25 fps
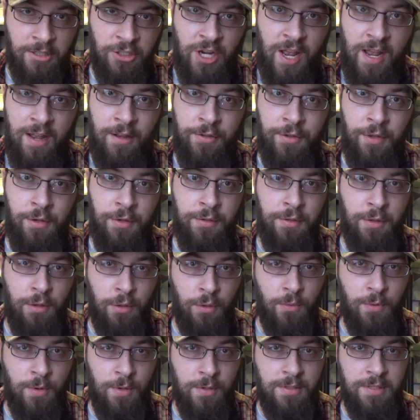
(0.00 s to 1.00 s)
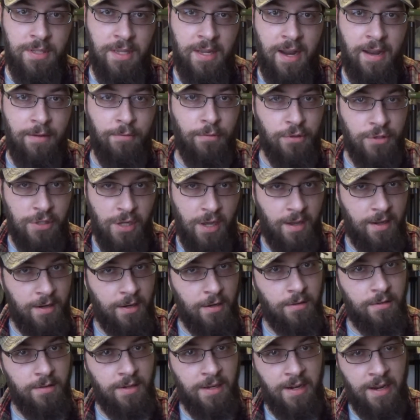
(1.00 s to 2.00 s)
childhood lures that I
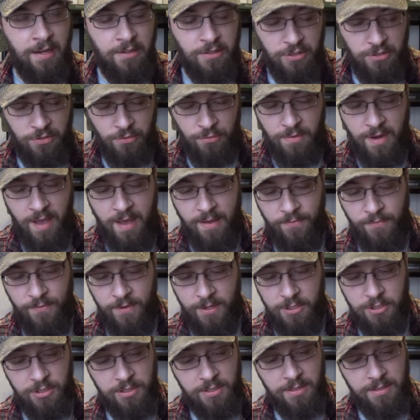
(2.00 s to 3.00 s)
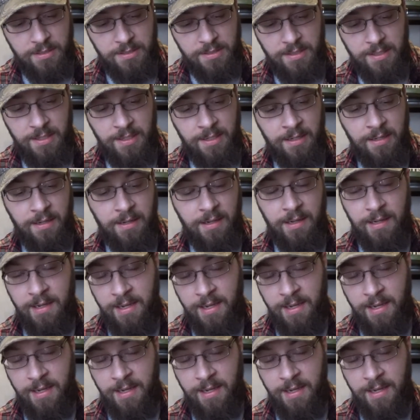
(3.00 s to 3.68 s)
retired and I do not fish this thing